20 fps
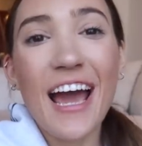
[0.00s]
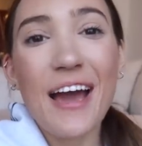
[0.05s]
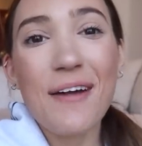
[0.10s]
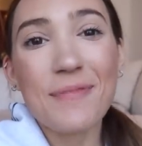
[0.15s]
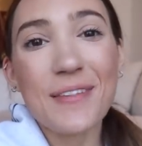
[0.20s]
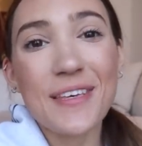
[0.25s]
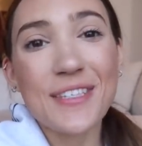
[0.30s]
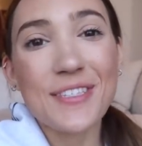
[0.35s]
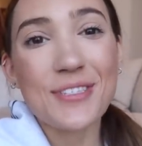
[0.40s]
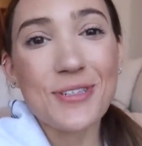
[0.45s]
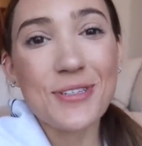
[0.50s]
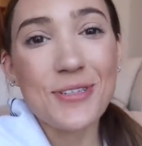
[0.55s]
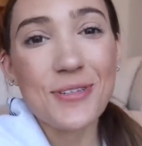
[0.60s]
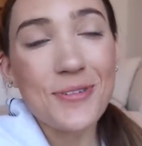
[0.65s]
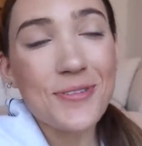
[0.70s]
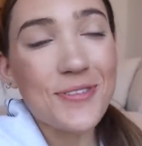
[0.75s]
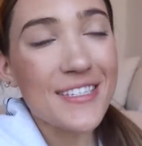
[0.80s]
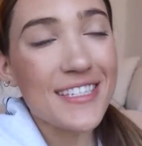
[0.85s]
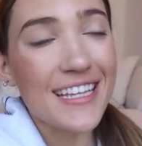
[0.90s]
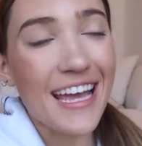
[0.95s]
happy
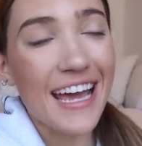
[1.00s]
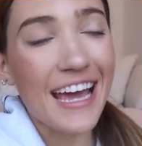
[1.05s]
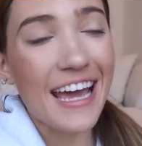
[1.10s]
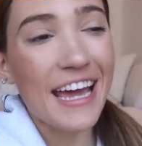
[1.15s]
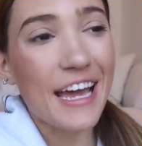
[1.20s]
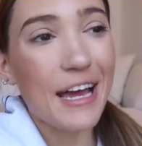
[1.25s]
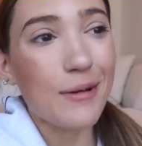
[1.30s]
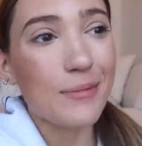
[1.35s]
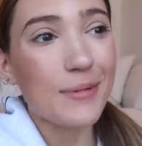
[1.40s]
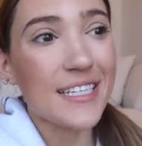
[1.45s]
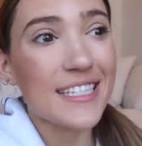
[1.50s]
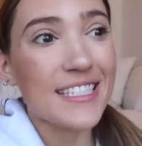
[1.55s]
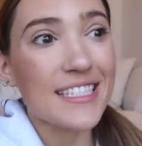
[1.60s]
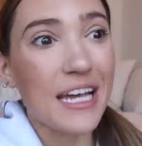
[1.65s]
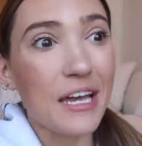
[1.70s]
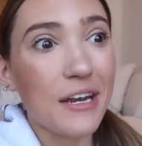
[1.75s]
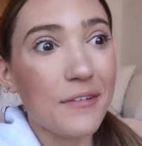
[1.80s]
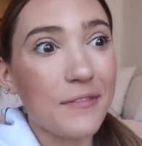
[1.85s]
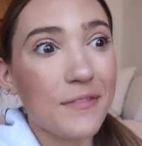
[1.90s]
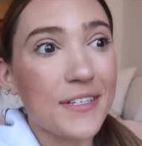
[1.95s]
Tuesday. I'm
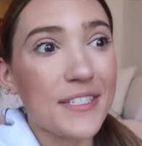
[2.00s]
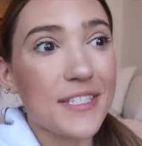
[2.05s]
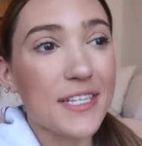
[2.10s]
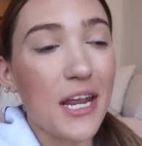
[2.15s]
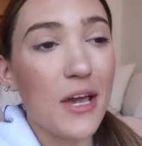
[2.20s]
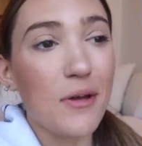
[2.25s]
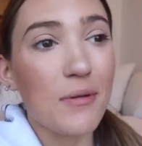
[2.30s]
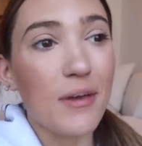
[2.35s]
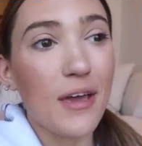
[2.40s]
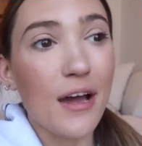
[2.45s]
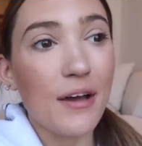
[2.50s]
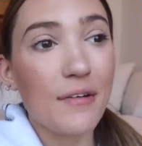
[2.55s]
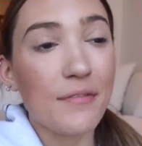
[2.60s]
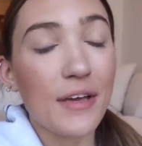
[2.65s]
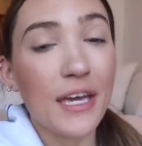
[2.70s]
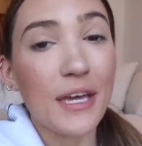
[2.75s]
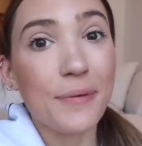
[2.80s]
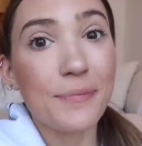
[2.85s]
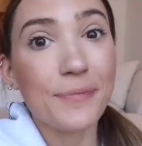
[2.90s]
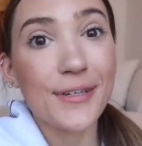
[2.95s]
excited for today. We have
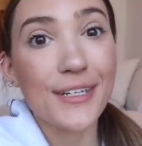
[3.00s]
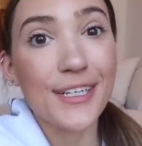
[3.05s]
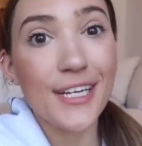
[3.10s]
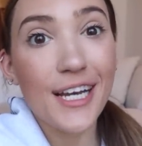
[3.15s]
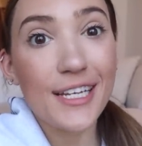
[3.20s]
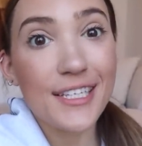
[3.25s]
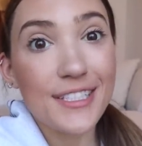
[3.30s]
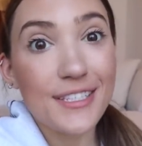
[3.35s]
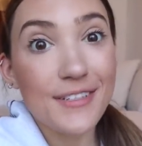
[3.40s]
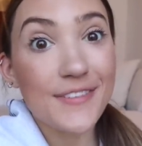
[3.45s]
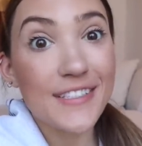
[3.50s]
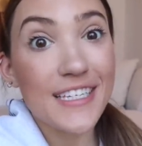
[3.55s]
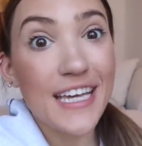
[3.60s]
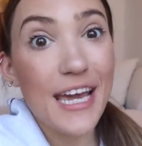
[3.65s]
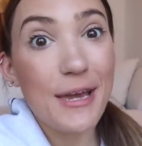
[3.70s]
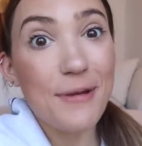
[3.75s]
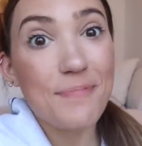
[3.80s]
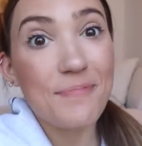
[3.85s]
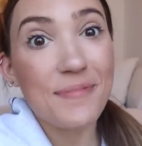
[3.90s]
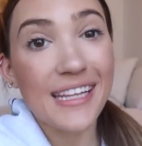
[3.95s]
a productive
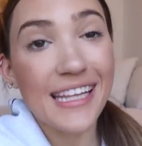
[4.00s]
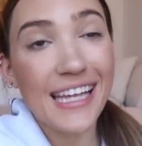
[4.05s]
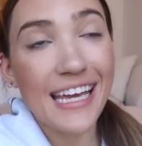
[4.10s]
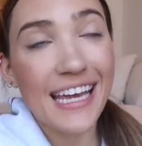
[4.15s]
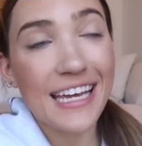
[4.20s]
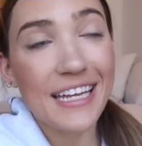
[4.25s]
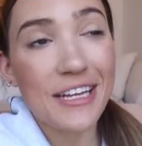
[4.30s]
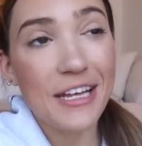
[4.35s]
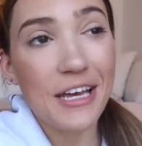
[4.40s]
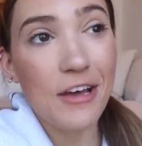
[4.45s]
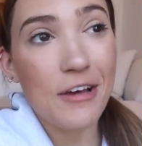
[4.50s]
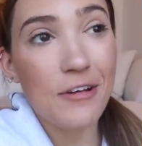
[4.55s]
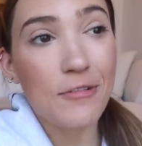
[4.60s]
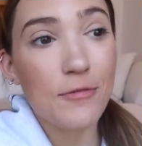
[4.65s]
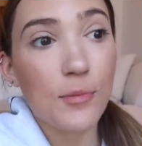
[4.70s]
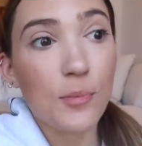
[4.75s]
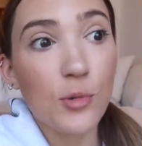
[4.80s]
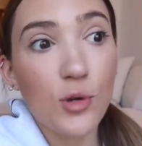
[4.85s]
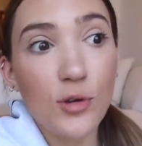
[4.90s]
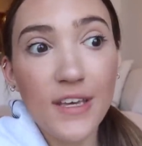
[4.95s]
day planned
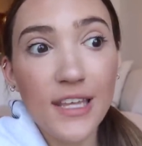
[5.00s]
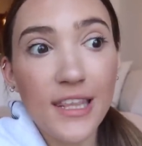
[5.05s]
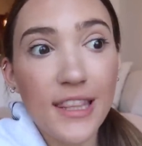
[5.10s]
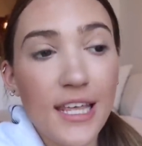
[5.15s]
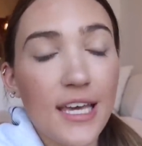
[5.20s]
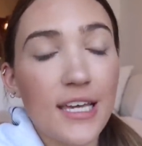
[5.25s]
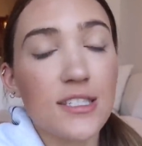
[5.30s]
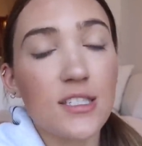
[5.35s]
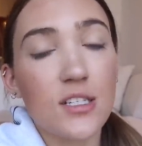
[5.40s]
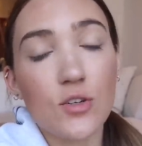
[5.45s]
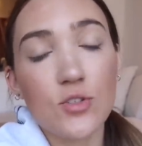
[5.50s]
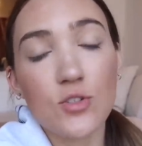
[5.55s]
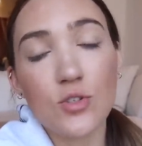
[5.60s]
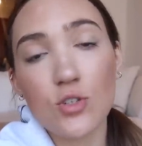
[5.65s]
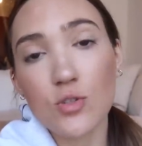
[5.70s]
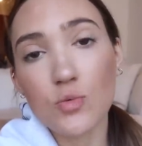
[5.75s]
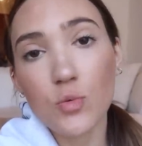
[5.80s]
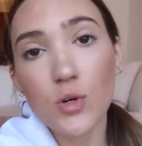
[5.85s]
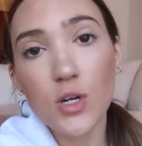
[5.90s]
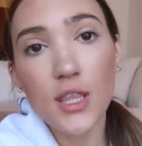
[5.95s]
of moving things and also
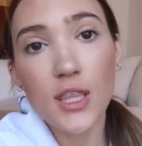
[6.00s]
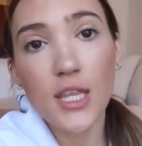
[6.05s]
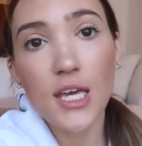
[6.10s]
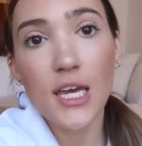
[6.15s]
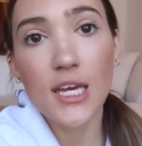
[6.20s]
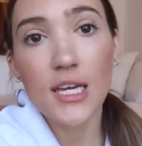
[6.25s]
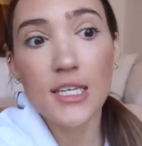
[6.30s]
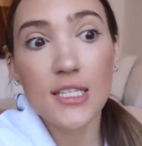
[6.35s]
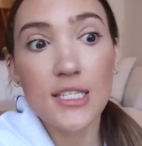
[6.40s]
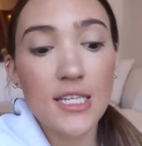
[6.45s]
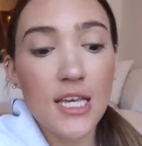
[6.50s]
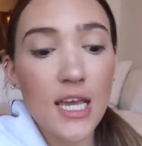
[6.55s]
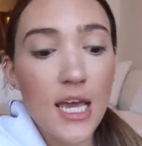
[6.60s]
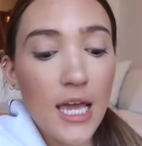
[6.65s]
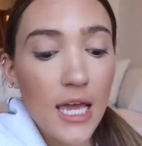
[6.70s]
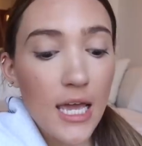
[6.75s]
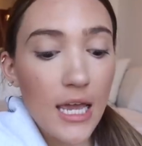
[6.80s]
just work things.